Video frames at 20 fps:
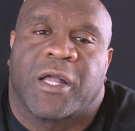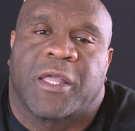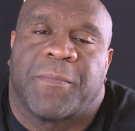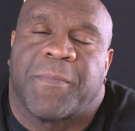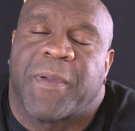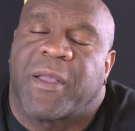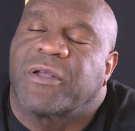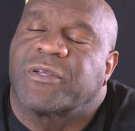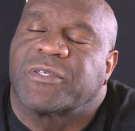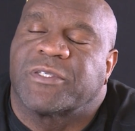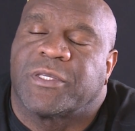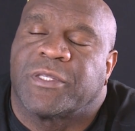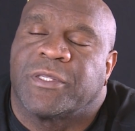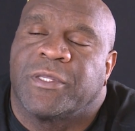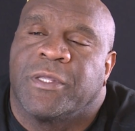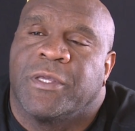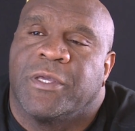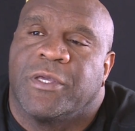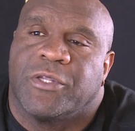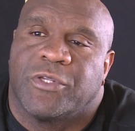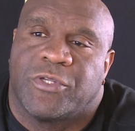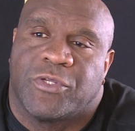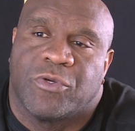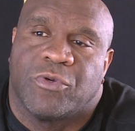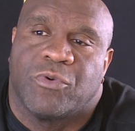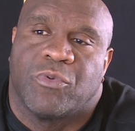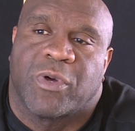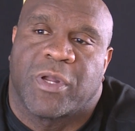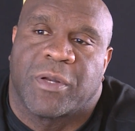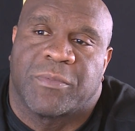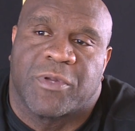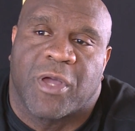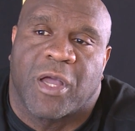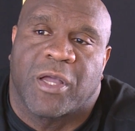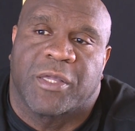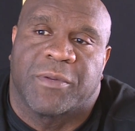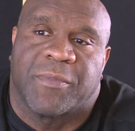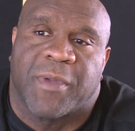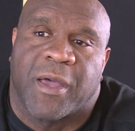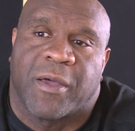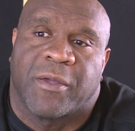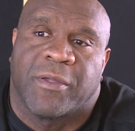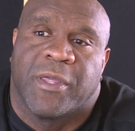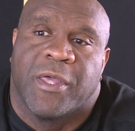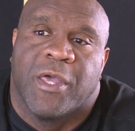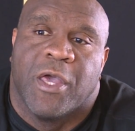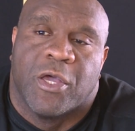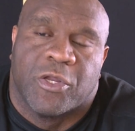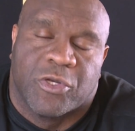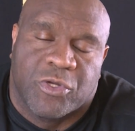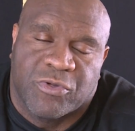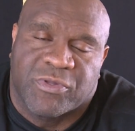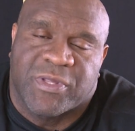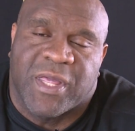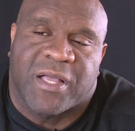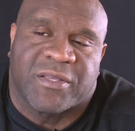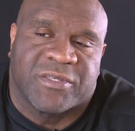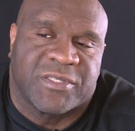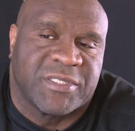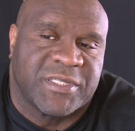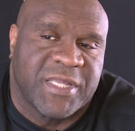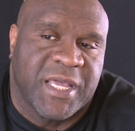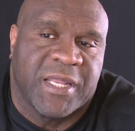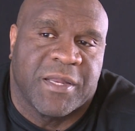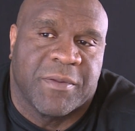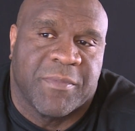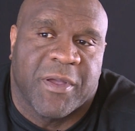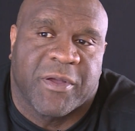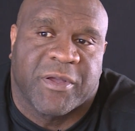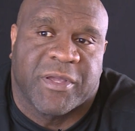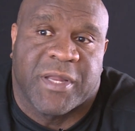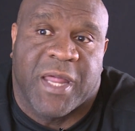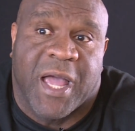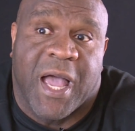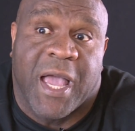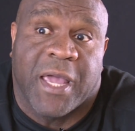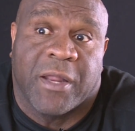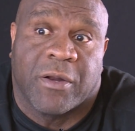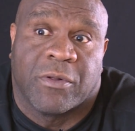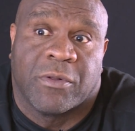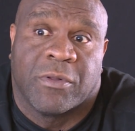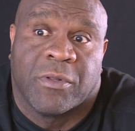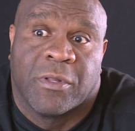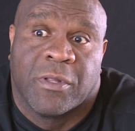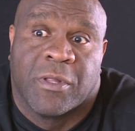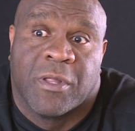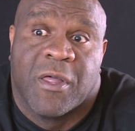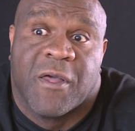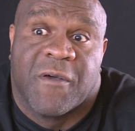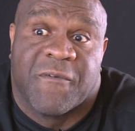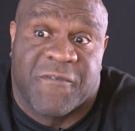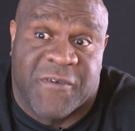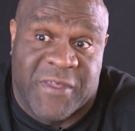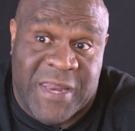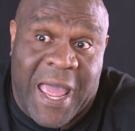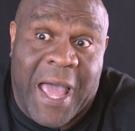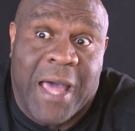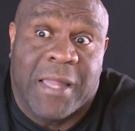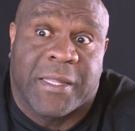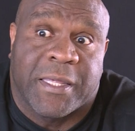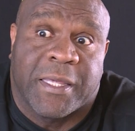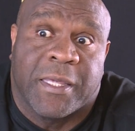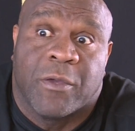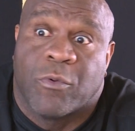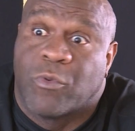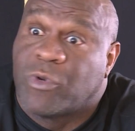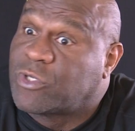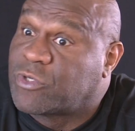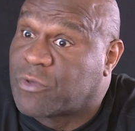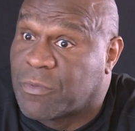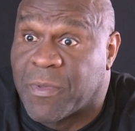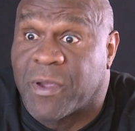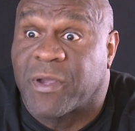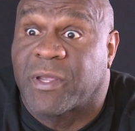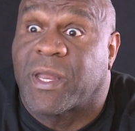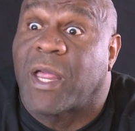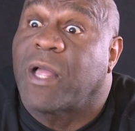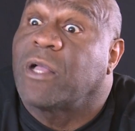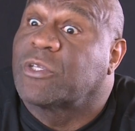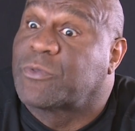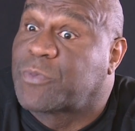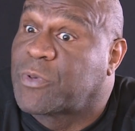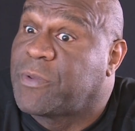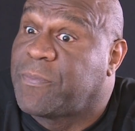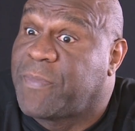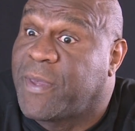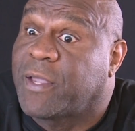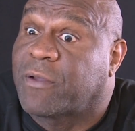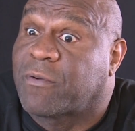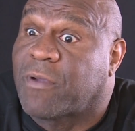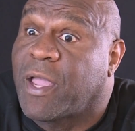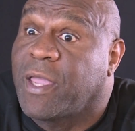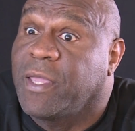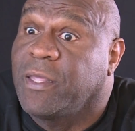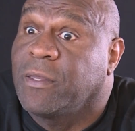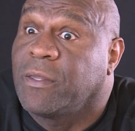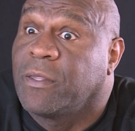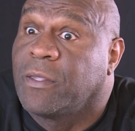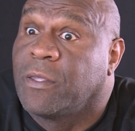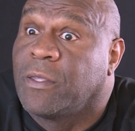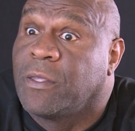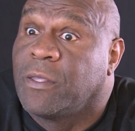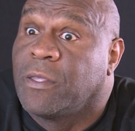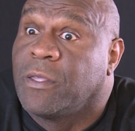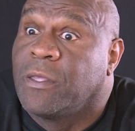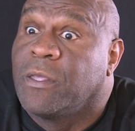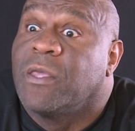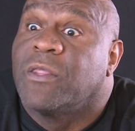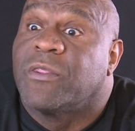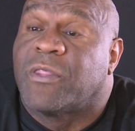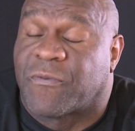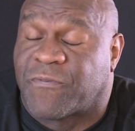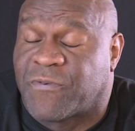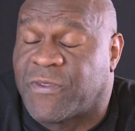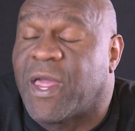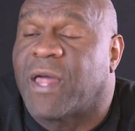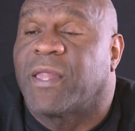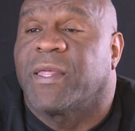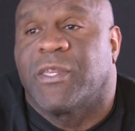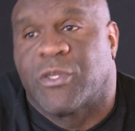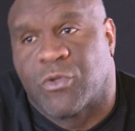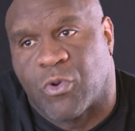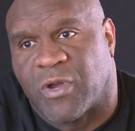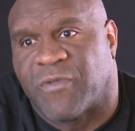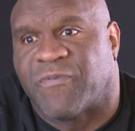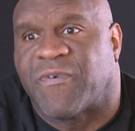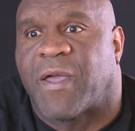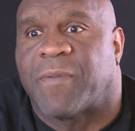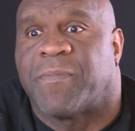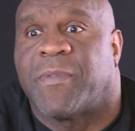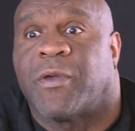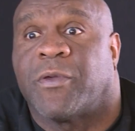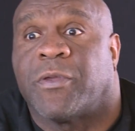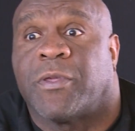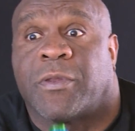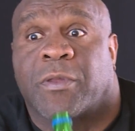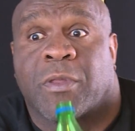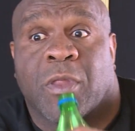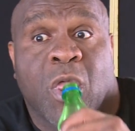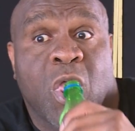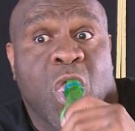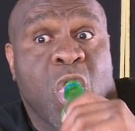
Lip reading: comparison to what I'm talking about, 2010 American Idol finale, which American Idol is pretty big, right? Their finale, 25 million.